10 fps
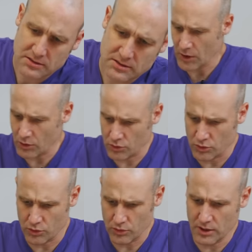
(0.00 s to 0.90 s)

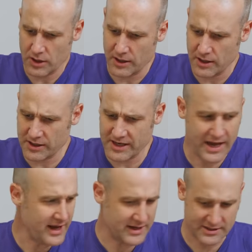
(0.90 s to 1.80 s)
No!
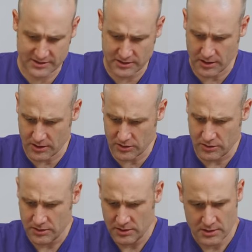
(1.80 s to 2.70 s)
okay, so,
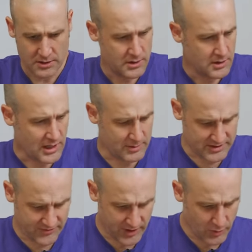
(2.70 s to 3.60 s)
I mean,
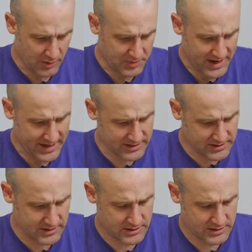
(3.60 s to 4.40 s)
it's very well packed.